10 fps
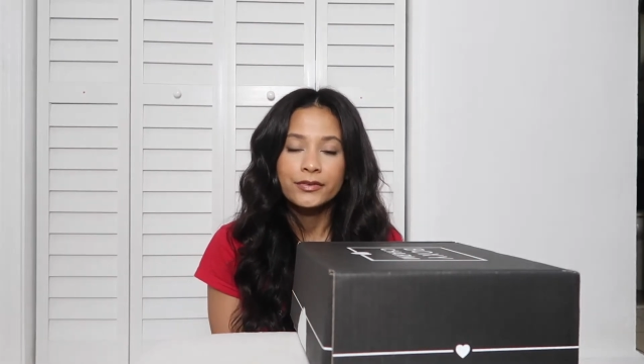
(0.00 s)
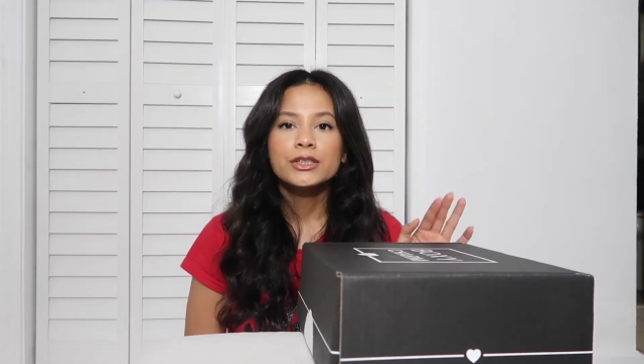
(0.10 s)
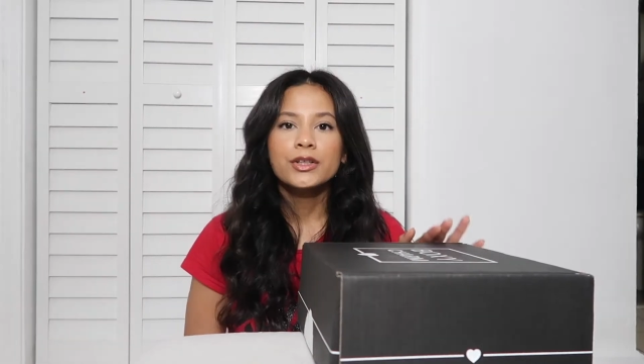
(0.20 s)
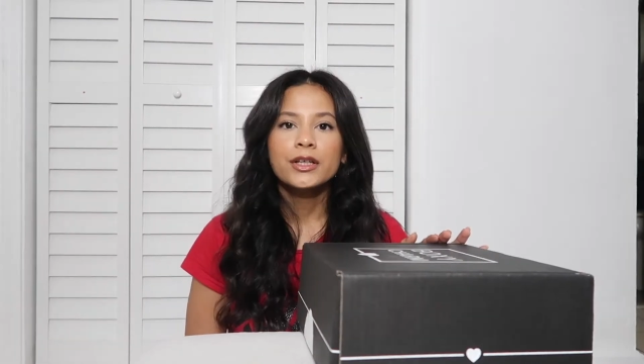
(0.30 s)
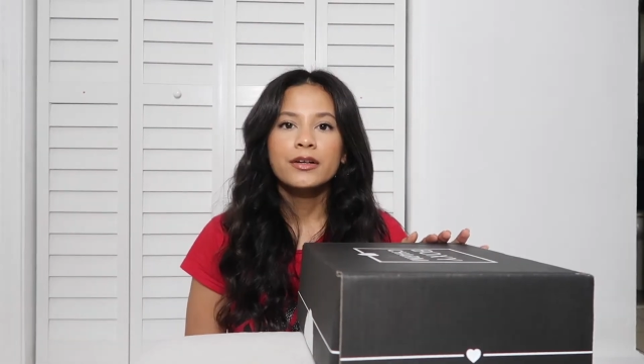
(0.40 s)

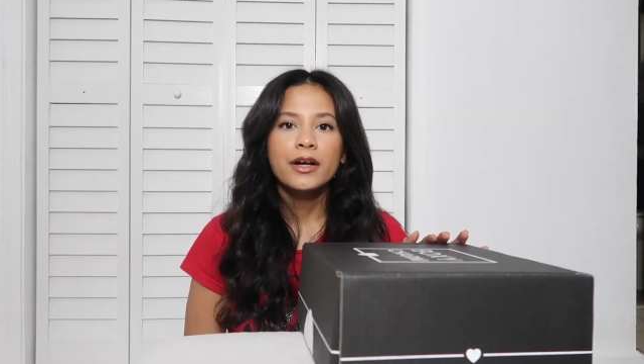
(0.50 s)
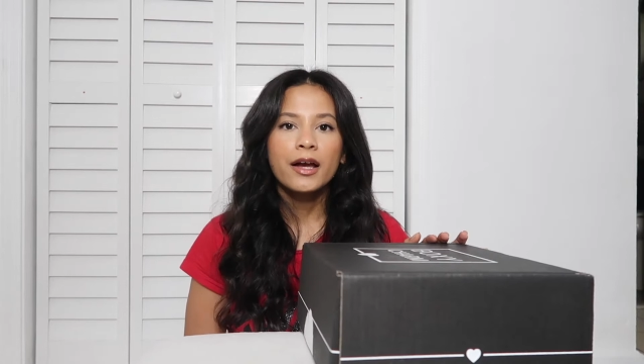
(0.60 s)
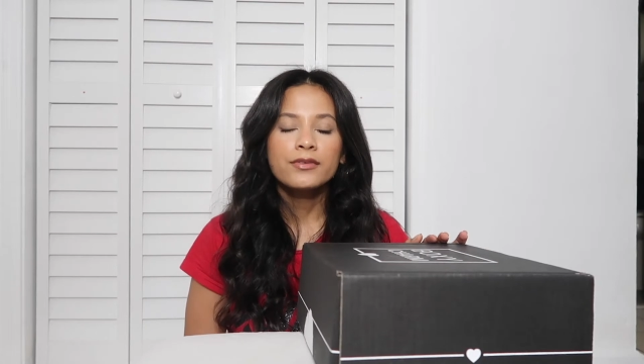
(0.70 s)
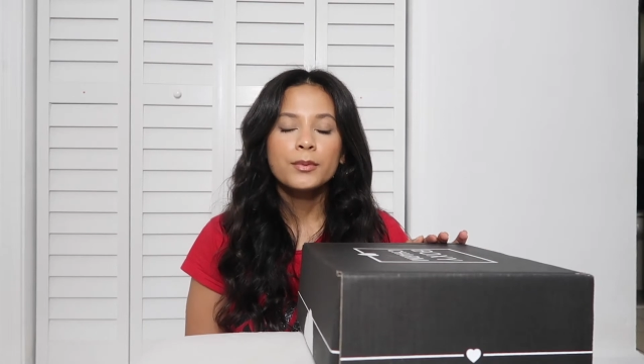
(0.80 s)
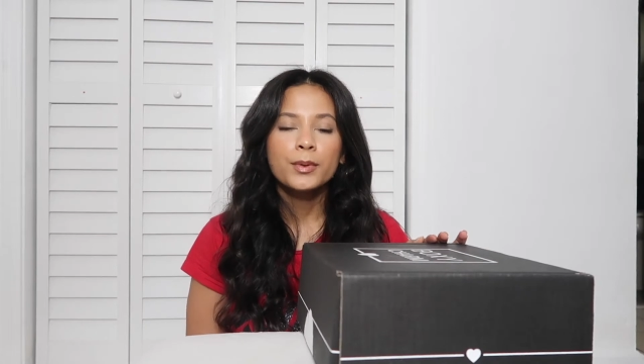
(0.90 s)
So here I
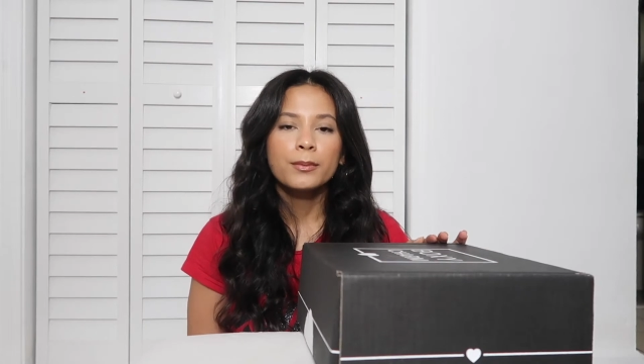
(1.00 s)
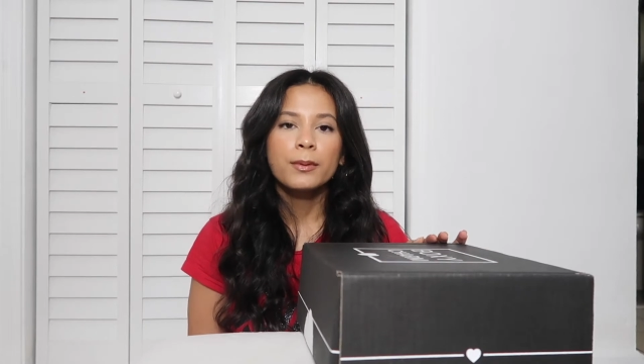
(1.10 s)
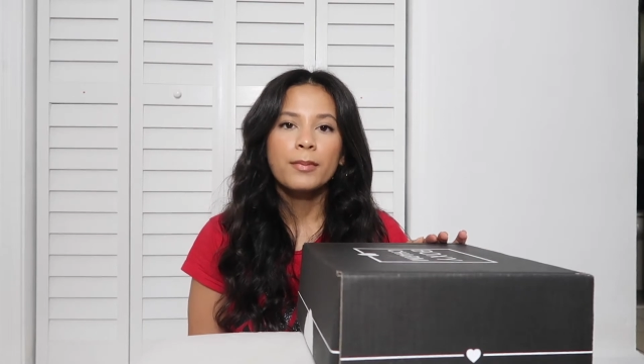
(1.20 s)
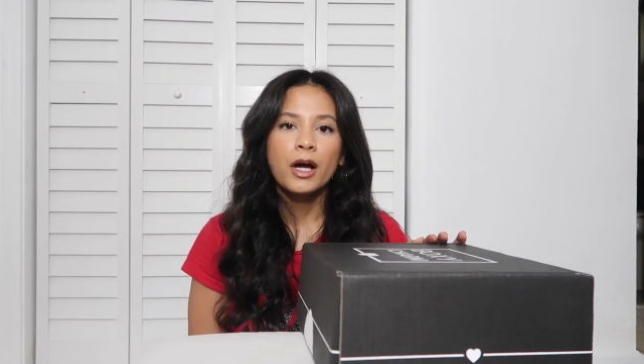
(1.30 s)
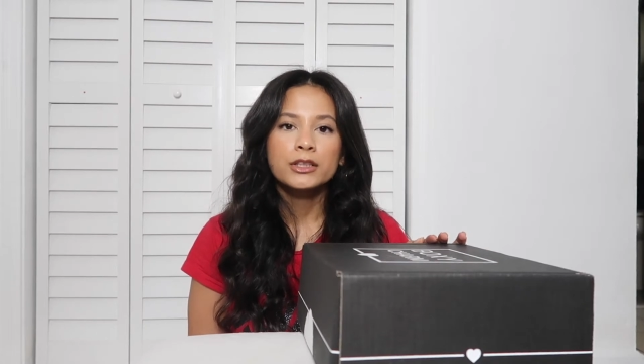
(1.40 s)
have the
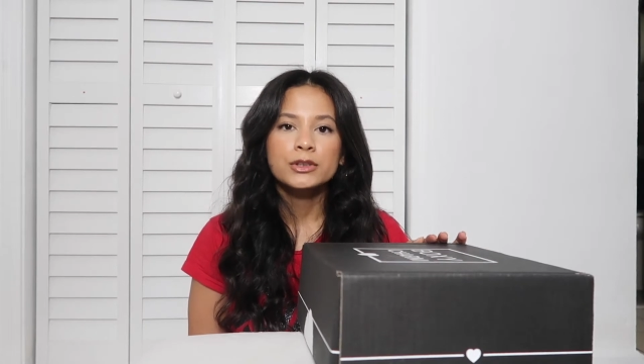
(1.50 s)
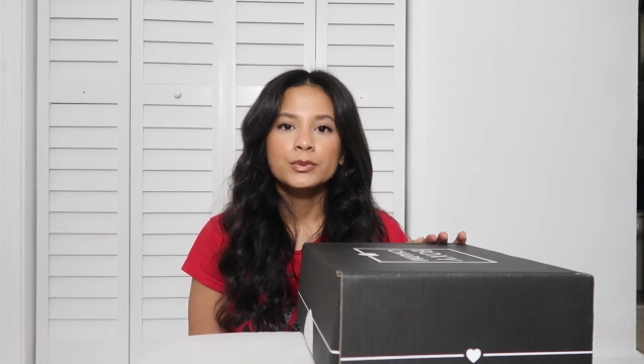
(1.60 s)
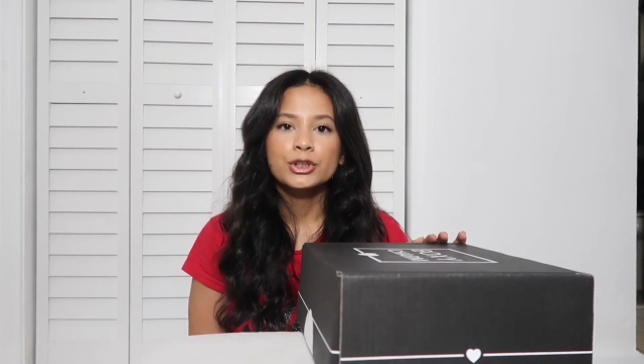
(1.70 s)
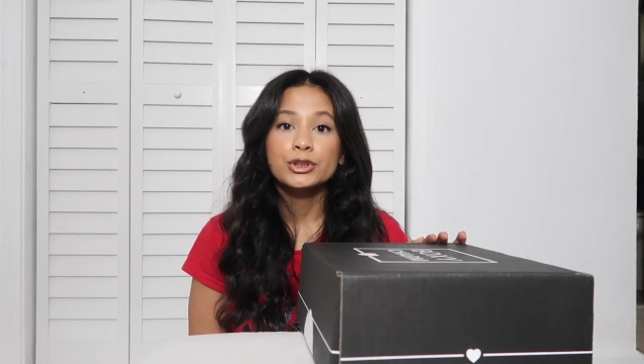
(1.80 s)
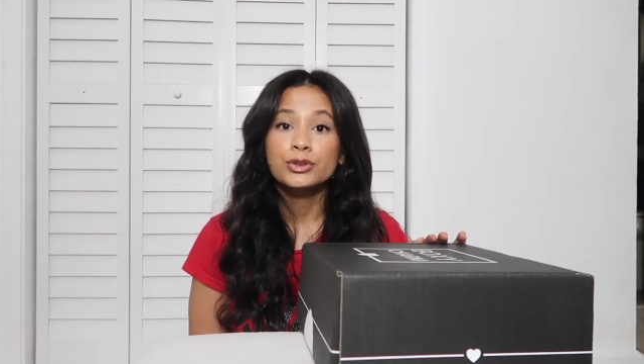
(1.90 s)
premium box,
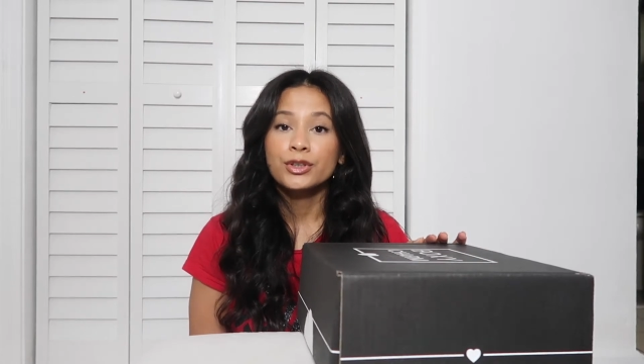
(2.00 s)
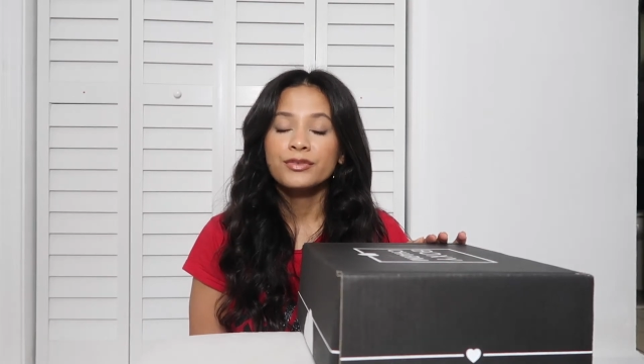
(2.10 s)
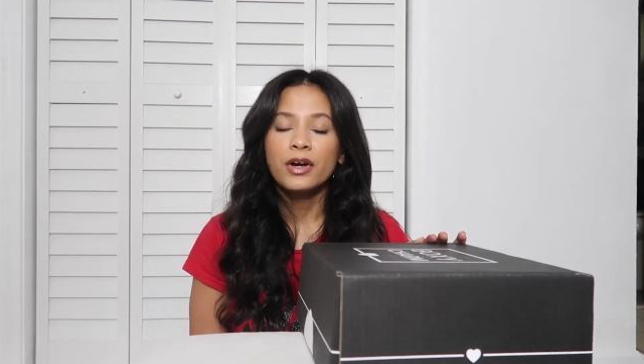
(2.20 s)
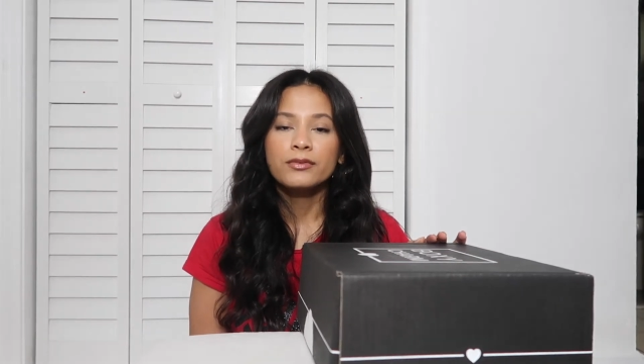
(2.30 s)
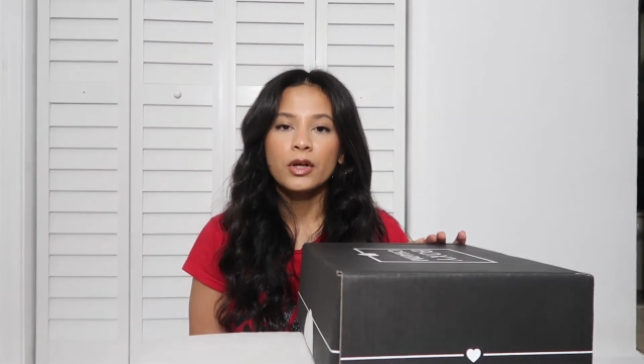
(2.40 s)
which is
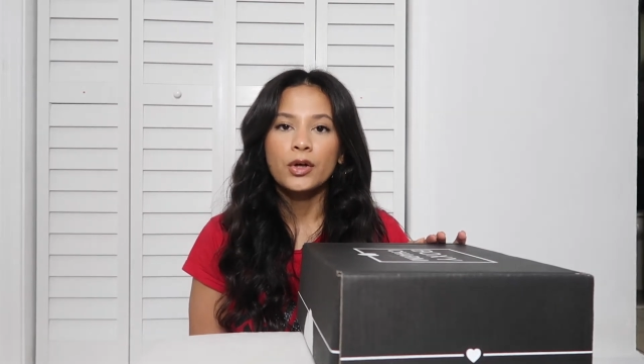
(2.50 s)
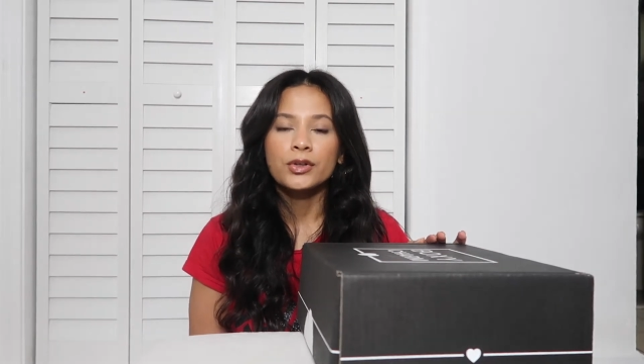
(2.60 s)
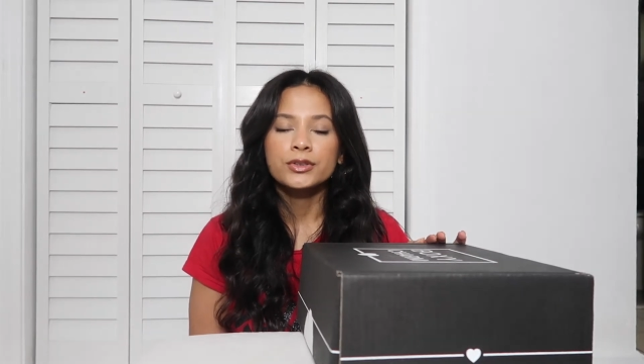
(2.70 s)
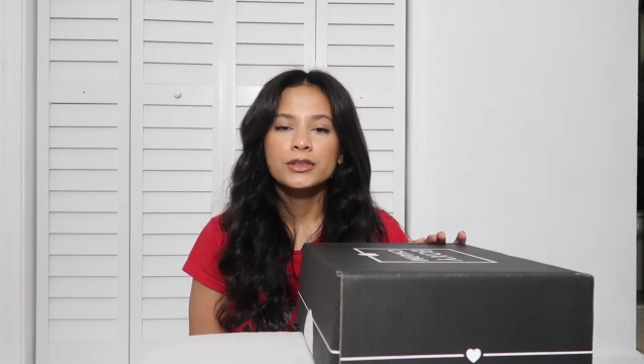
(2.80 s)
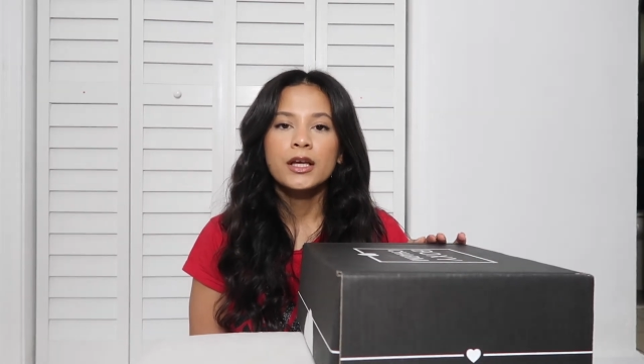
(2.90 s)

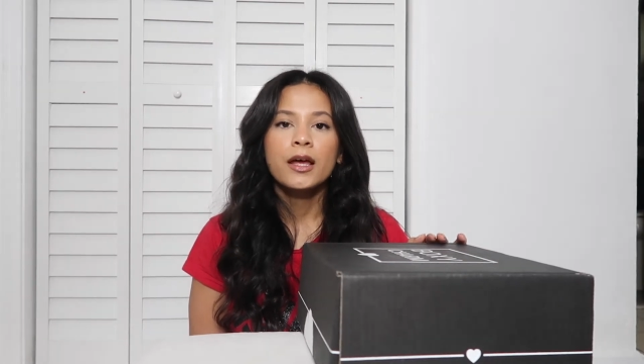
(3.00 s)
$35,